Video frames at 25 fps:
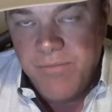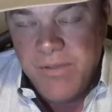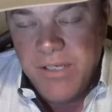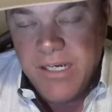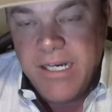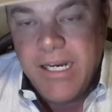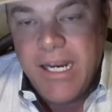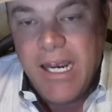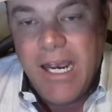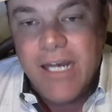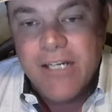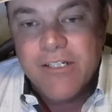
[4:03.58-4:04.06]
the
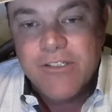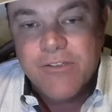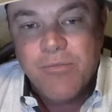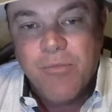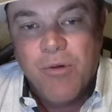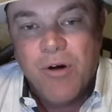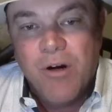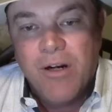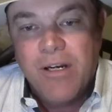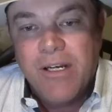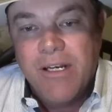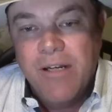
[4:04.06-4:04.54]
cash
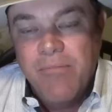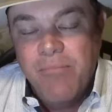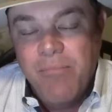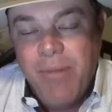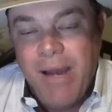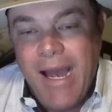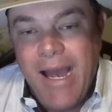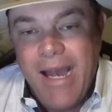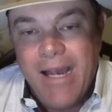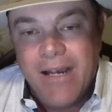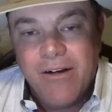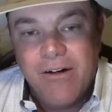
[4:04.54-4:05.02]
market
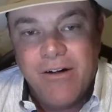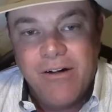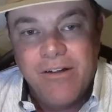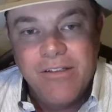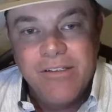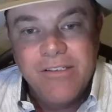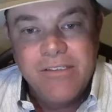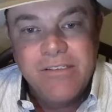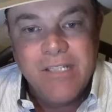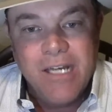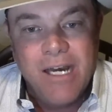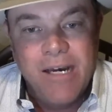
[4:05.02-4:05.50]
back all
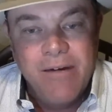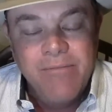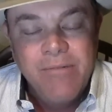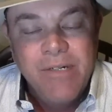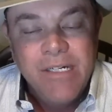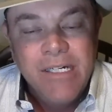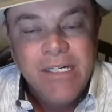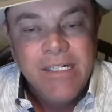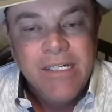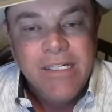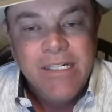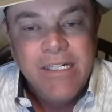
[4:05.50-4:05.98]
the time,
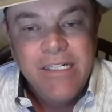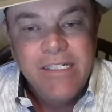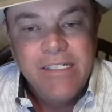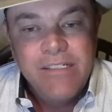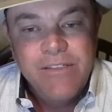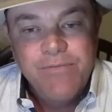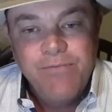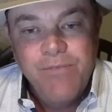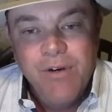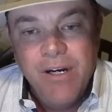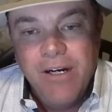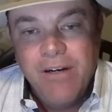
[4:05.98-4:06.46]

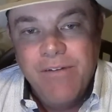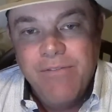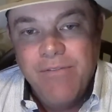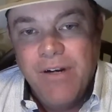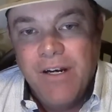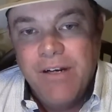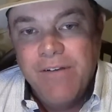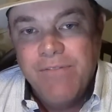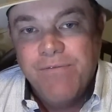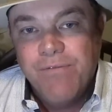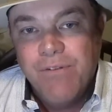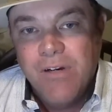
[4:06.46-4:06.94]
it's very,
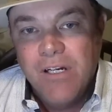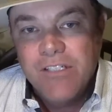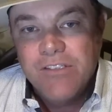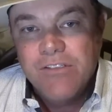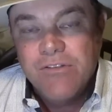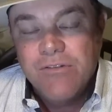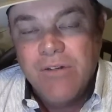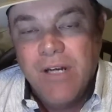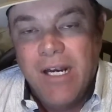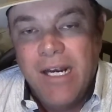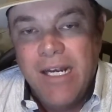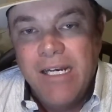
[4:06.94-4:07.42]
very
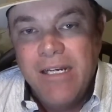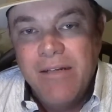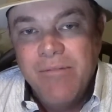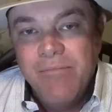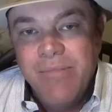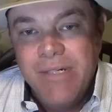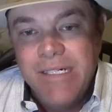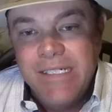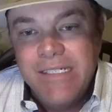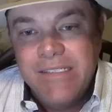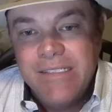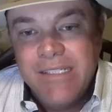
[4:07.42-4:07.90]
frustrating.
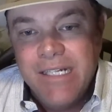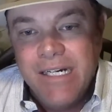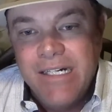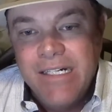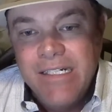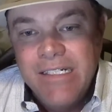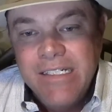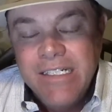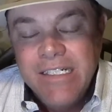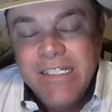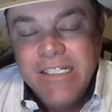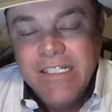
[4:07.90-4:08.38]
But
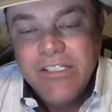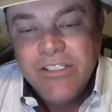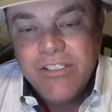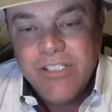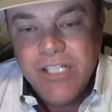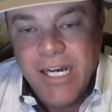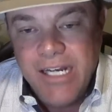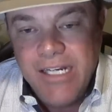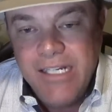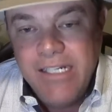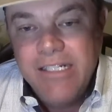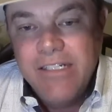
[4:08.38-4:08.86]

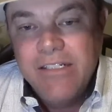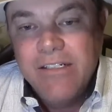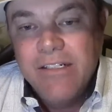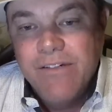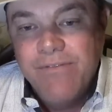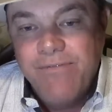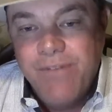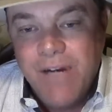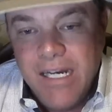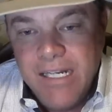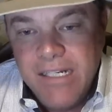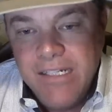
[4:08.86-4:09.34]

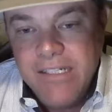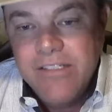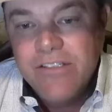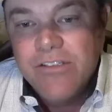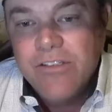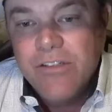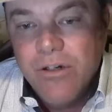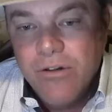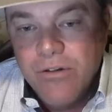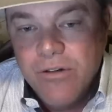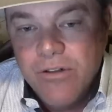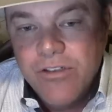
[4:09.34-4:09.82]
finally
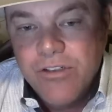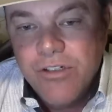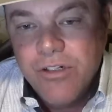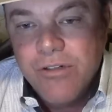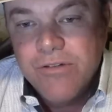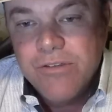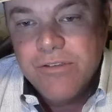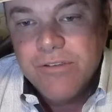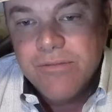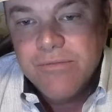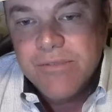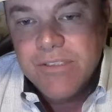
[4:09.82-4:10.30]

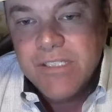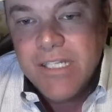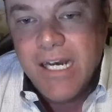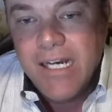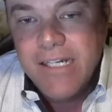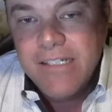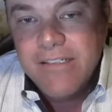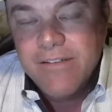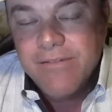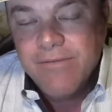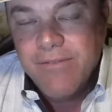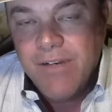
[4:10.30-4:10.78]
showed some
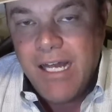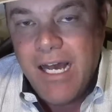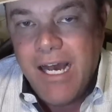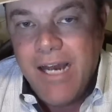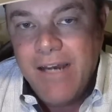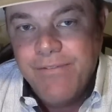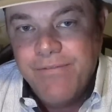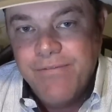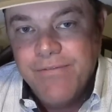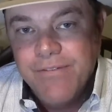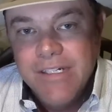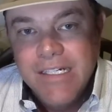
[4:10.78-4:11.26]
signs of
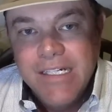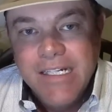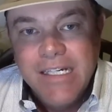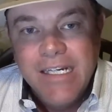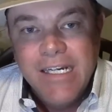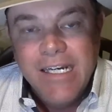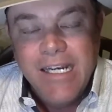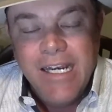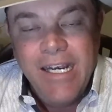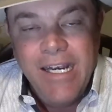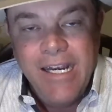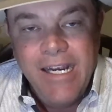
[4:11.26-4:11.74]
life,
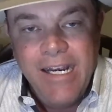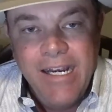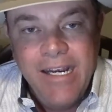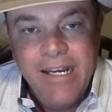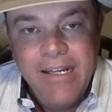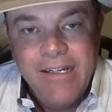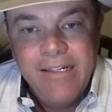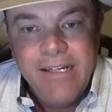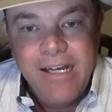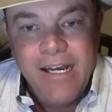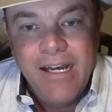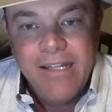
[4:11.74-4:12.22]

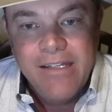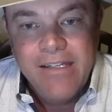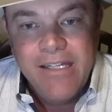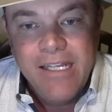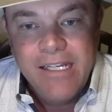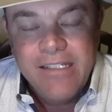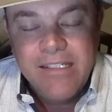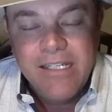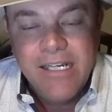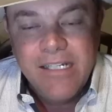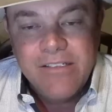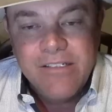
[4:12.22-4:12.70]
and I
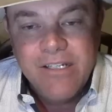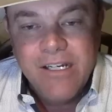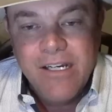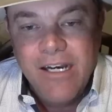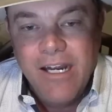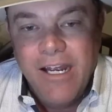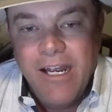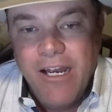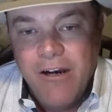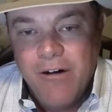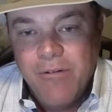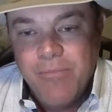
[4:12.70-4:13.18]
think that's going
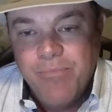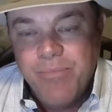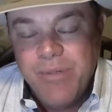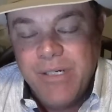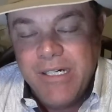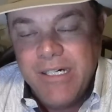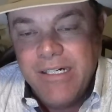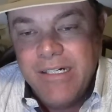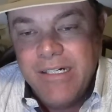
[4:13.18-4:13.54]
to help